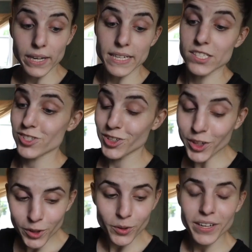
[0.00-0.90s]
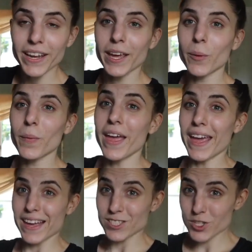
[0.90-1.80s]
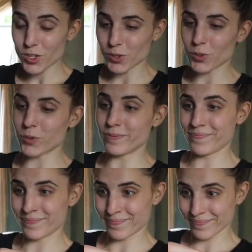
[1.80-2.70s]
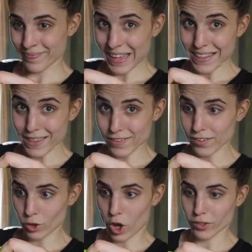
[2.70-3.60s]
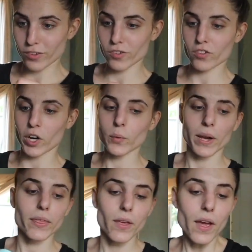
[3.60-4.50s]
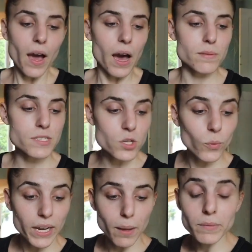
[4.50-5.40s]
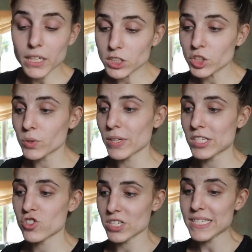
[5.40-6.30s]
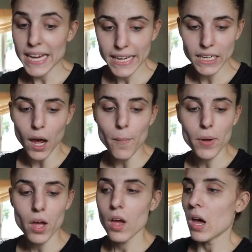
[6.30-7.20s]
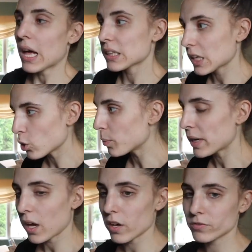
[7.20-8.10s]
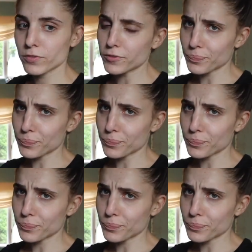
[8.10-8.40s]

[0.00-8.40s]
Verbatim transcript: it's new to him, and two, that's a lot to start with. So what I'm gonna do is just heat up a little bit of